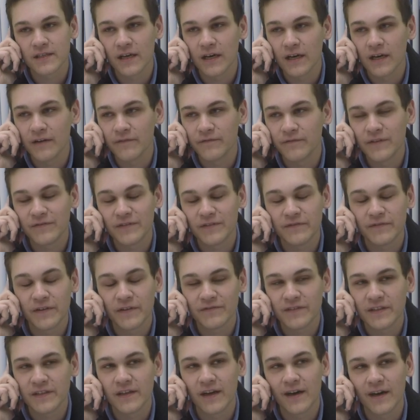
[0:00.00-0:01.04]
of
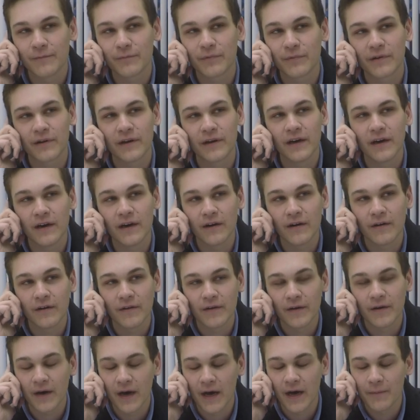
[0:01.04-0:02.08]
50-50
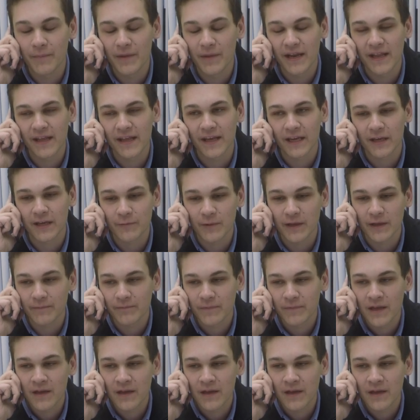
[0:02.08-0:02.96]
nonpareil Bennett Hickman.